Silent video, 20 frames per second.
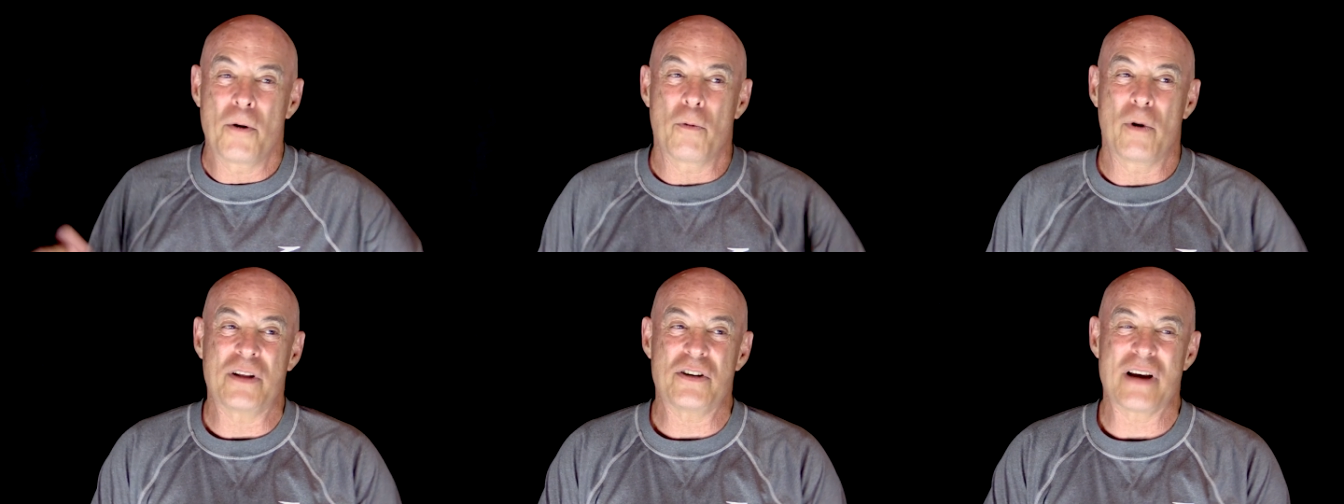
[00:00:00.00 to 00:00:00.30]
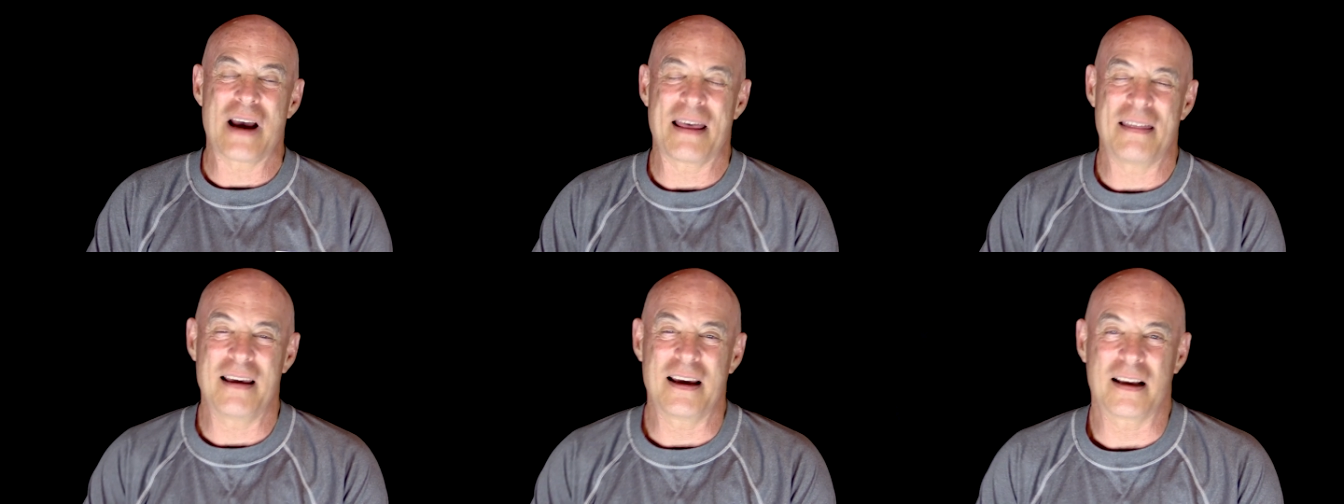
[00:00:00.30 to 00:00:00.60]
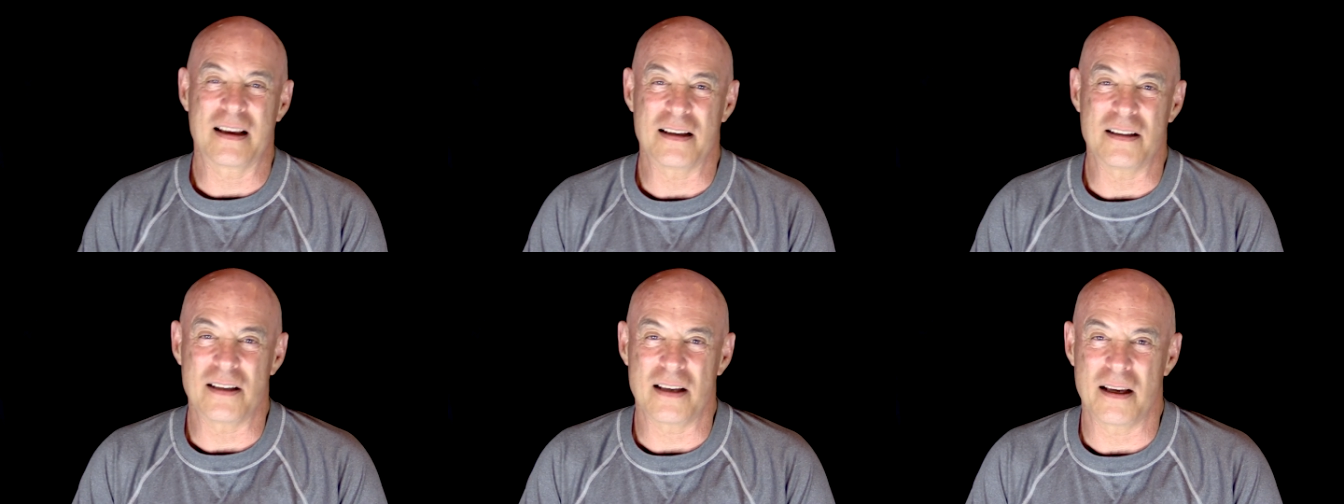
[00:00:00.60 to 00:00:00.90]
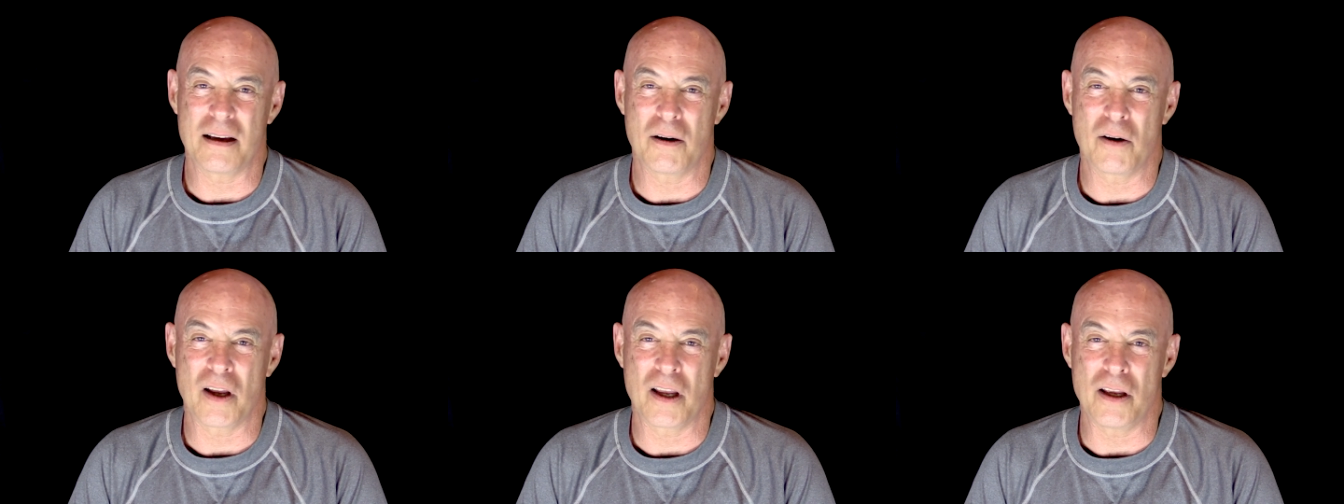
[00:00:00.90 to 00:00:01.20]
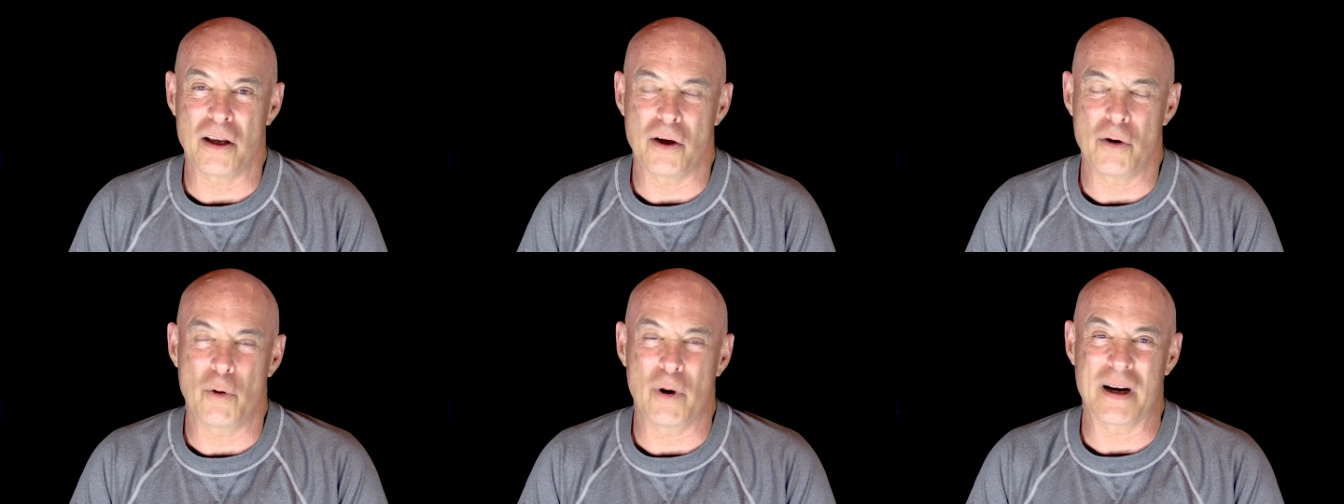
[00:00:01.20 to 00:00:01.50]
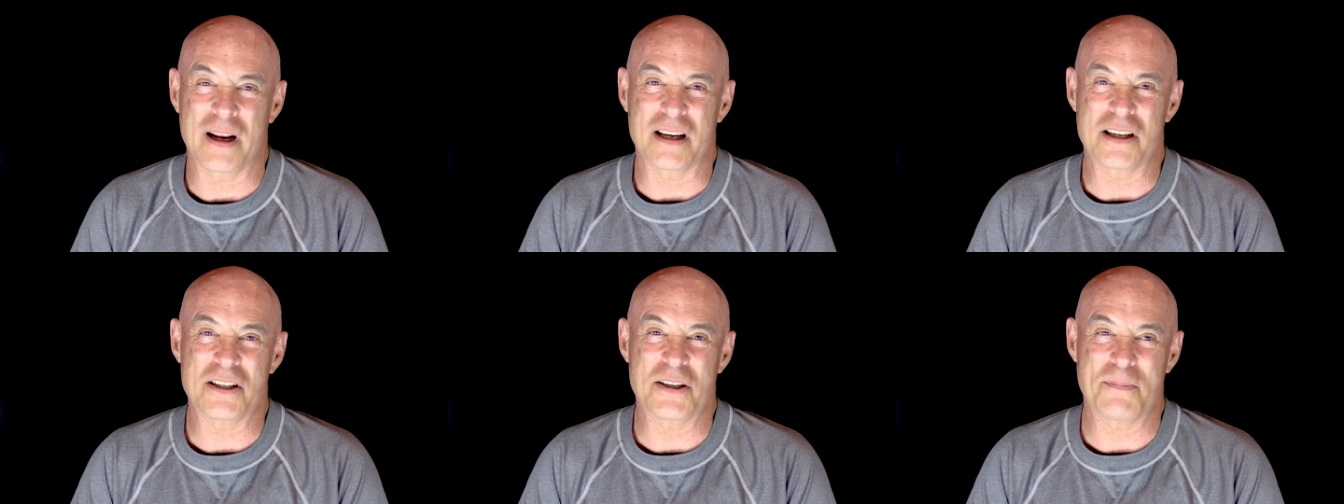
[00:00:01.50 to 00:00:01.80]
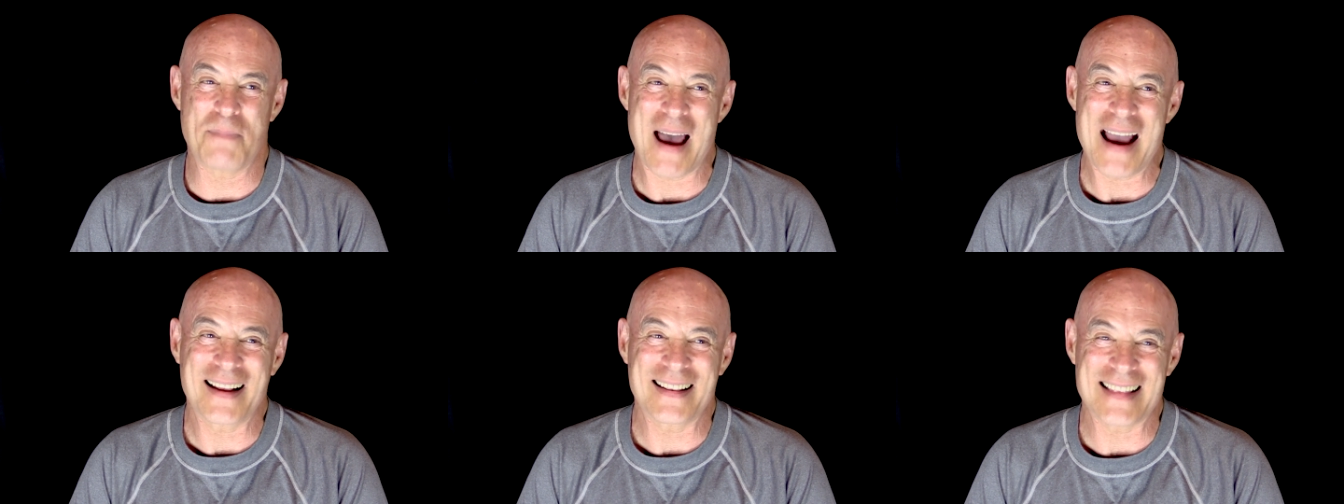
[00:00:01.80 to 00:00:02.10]
which I think is, you would
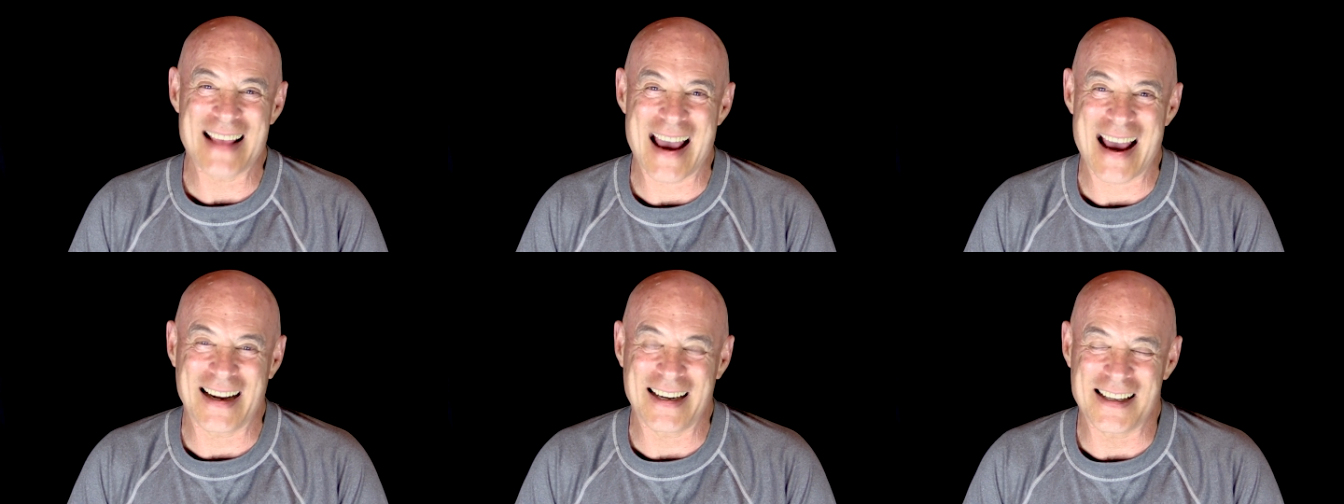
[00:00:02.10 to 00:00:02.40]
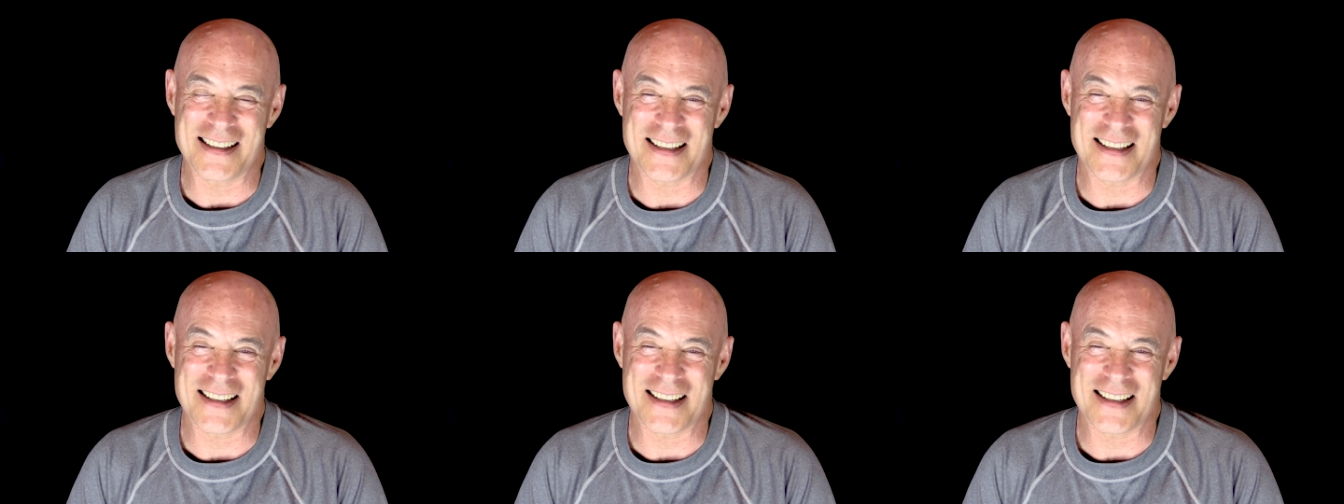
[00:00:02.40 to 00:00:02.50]
expect that.